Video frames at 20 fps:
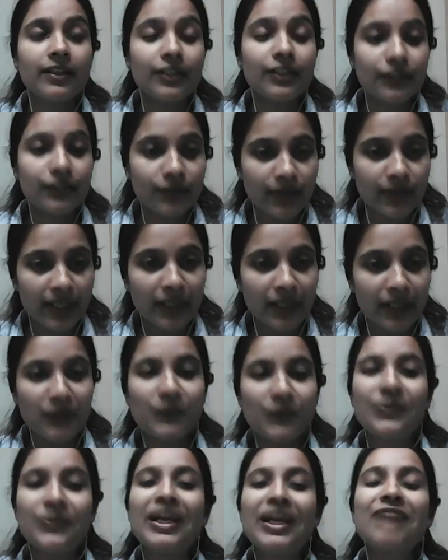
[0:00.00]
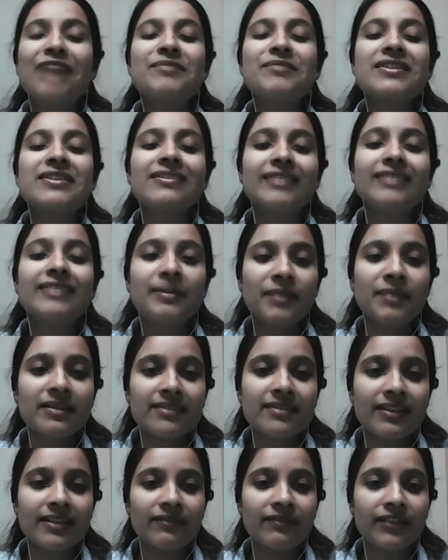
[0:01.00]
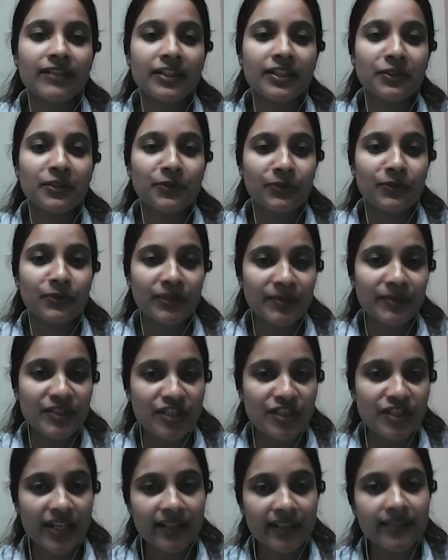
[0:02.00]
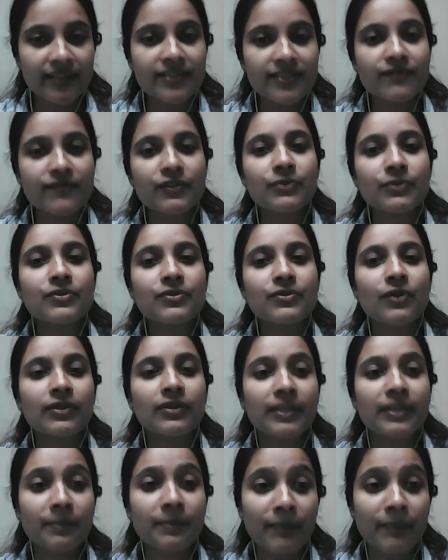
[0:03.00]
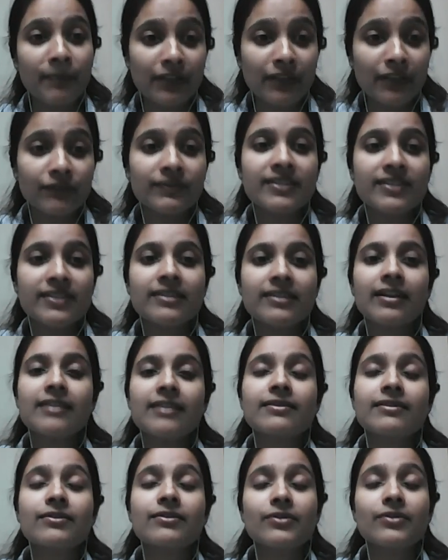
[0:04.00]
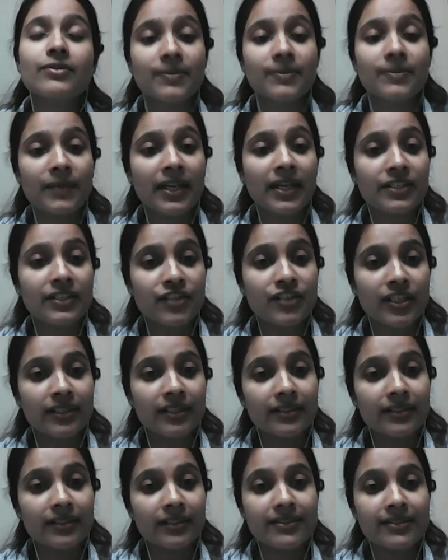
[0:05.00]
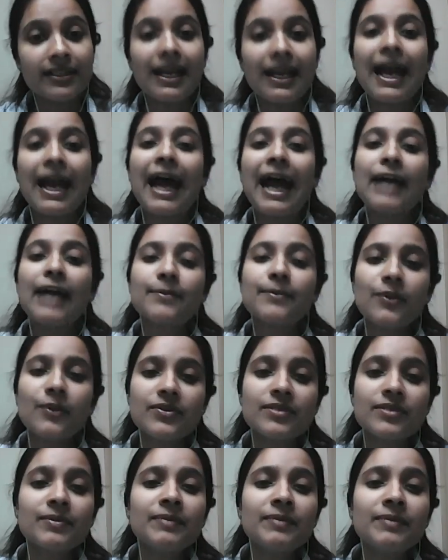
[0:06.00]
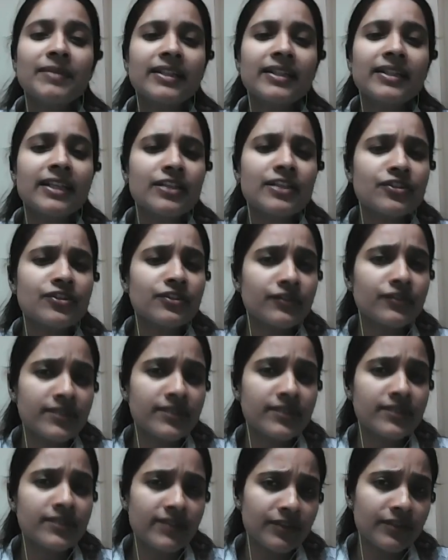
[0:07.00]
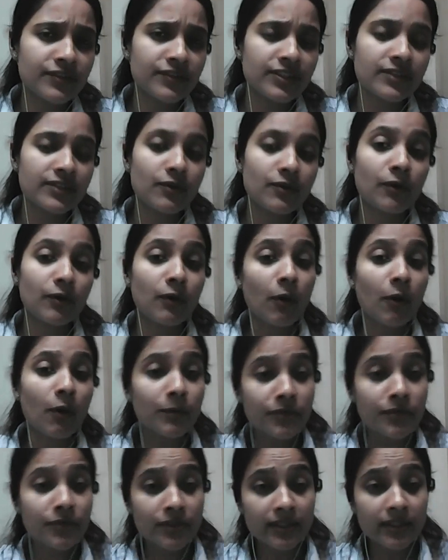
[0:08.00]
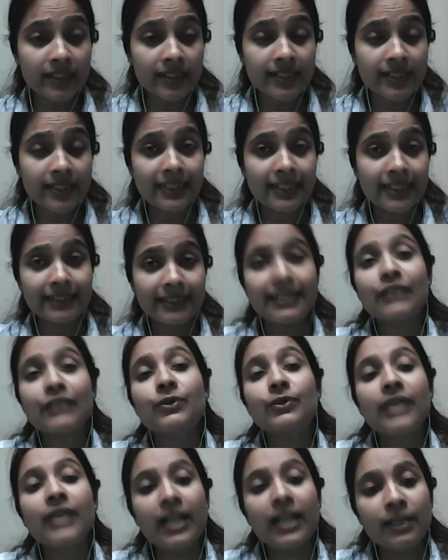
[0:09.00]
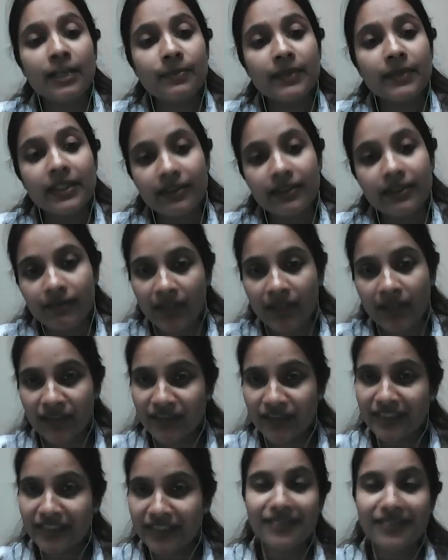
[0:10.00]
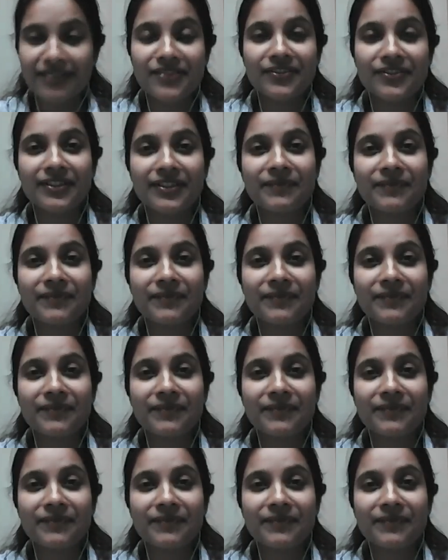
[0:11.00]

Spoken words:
Today, we have Mr. Deepak Singhvi who will be sharing his views on the impact of this crisis on supply chains and possible mitigation strategies or opportunities that could help revive the industry.